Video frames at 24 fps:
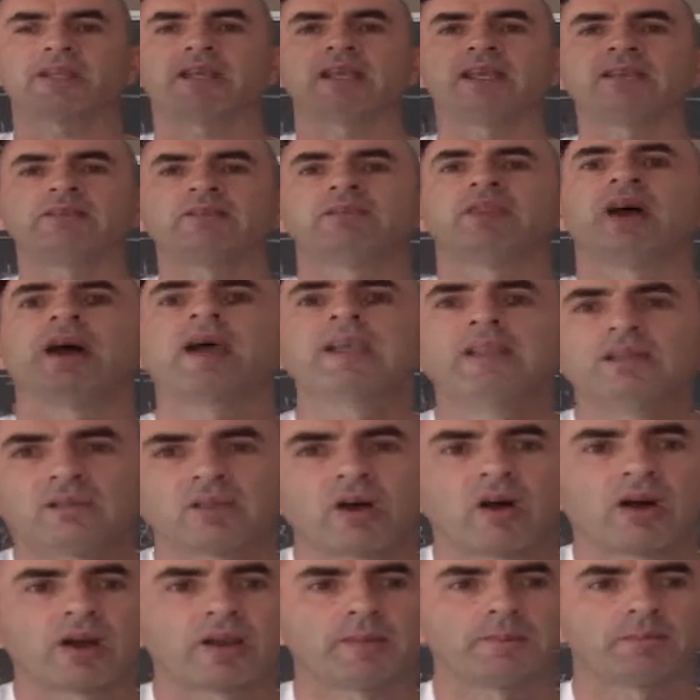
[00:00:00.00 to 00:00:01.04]
in
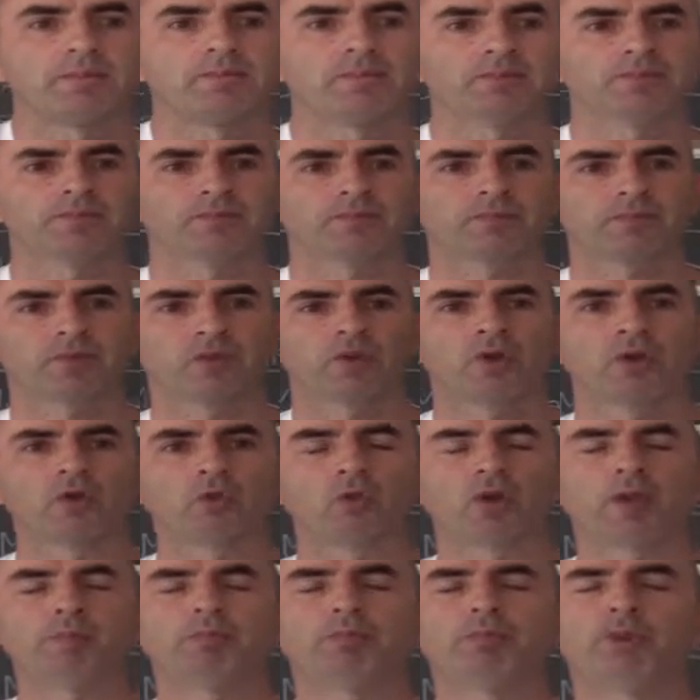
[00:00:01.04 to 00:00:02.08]
daytime.
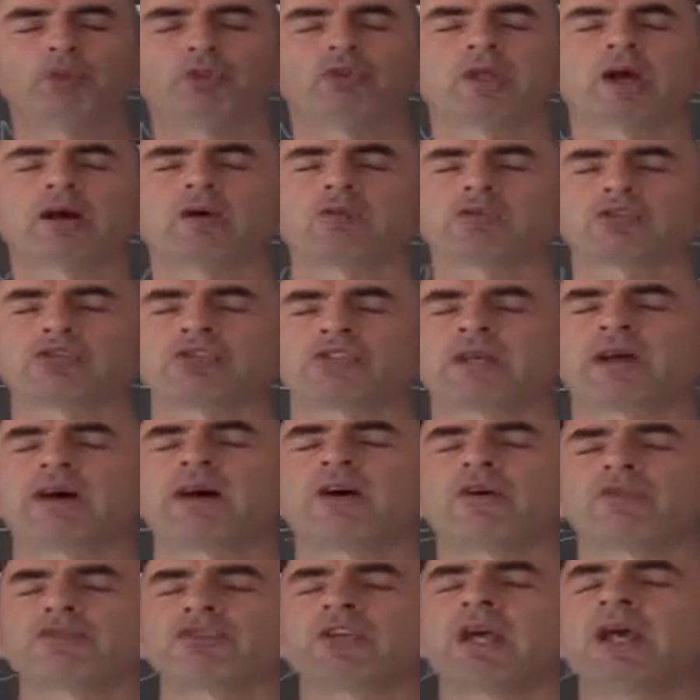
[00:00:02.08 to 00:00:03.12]
We put
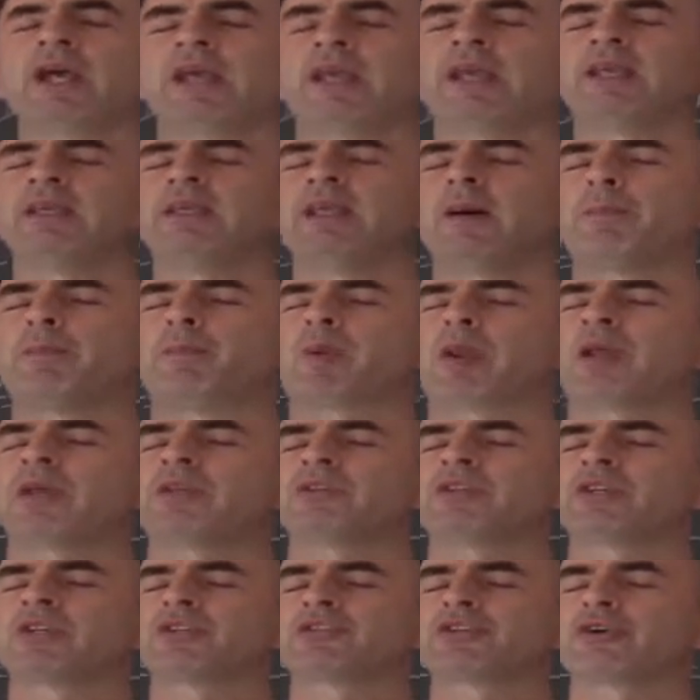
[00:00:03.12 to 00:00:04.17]
ourselves in the
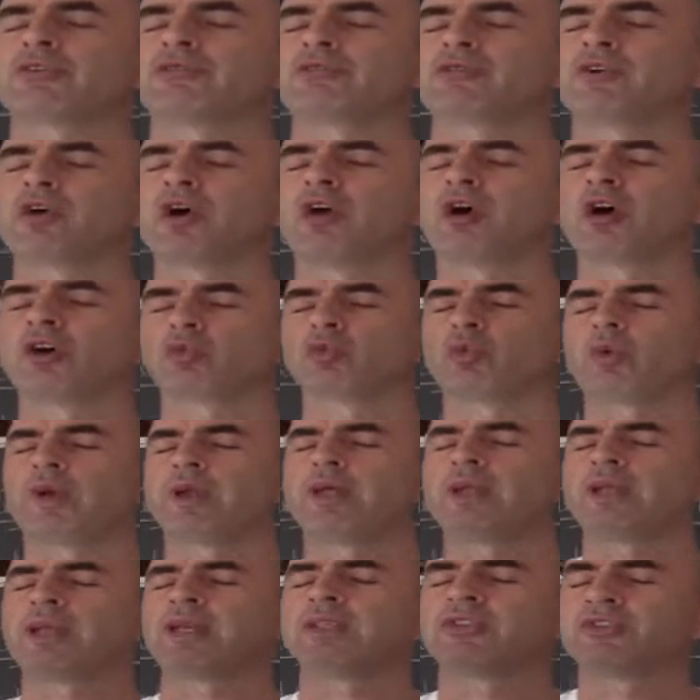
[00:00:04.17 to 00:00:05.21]
presence of God
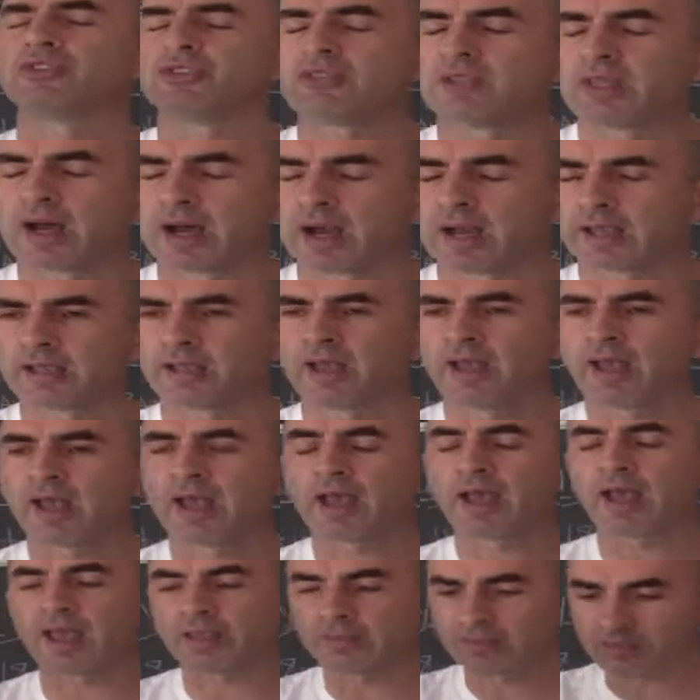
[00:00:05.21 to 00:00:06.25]
where it's day.
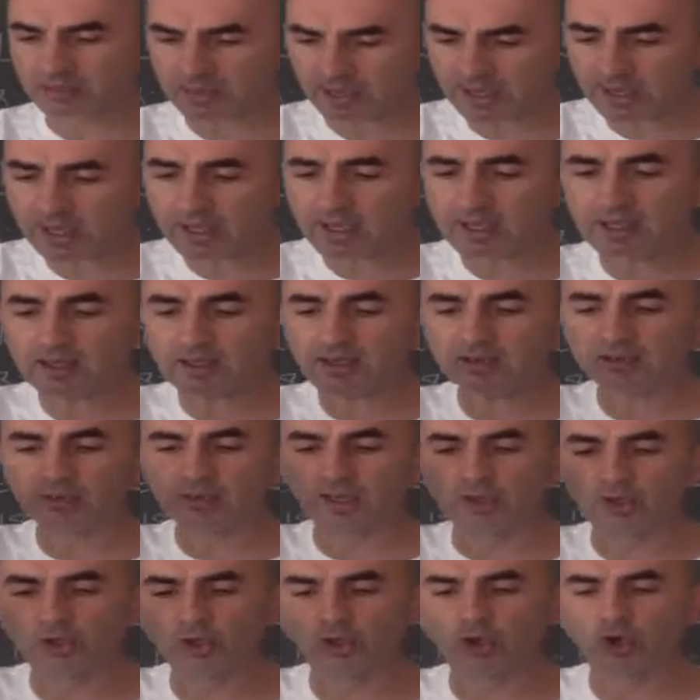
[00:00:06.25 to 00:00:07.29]
And there
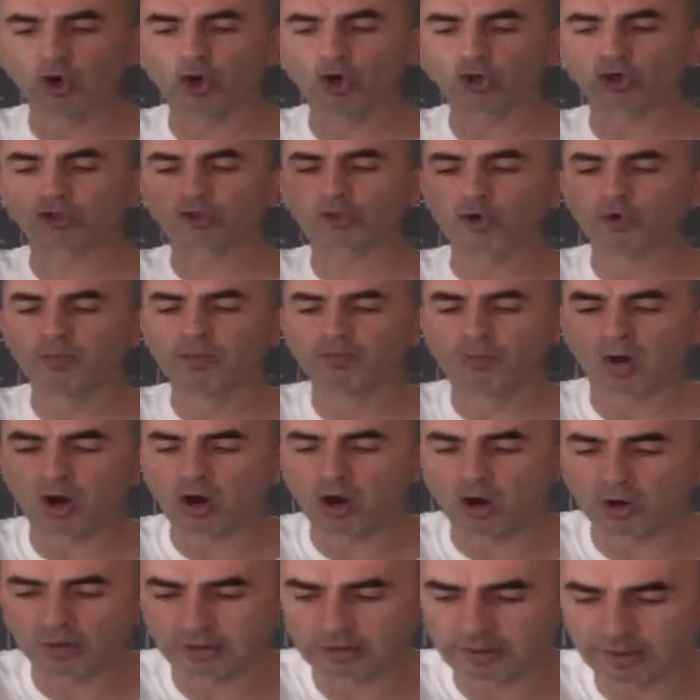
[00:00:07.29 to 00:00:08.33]
the Lord
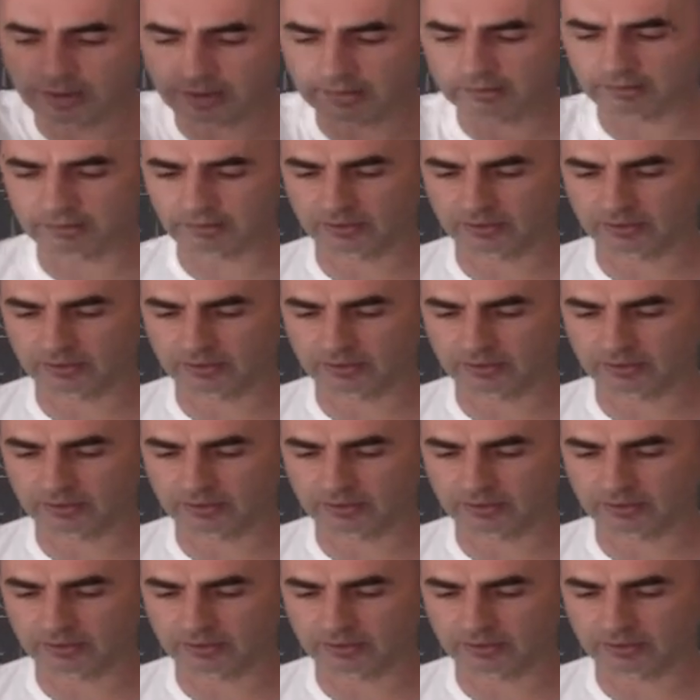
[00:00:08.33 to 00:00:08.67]
commanded